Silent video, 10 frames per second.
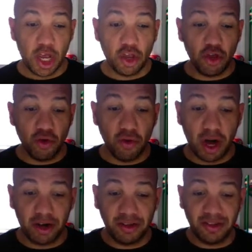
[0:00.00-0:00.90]
You
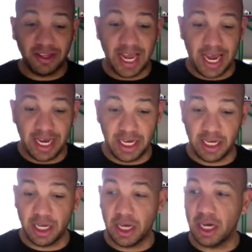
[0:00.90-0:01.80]
are staying
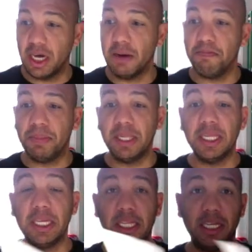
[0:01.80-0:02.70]

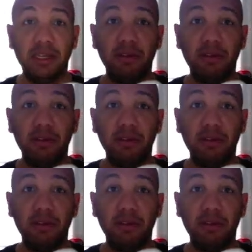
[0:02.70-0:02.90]
completely